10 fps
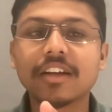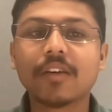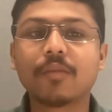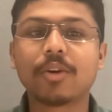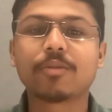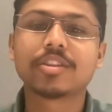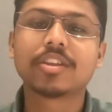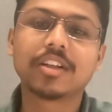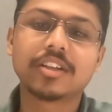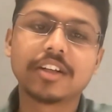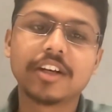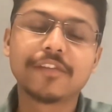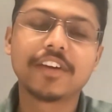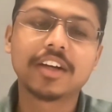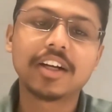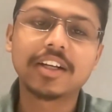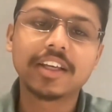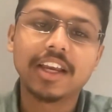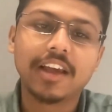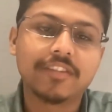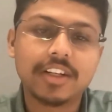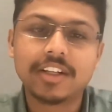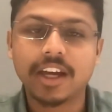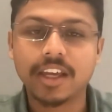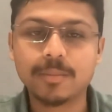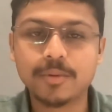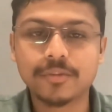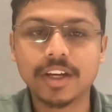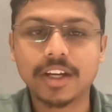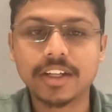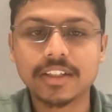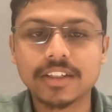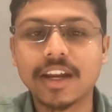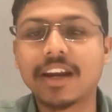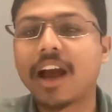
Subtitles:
what was the difficulty level type of that? And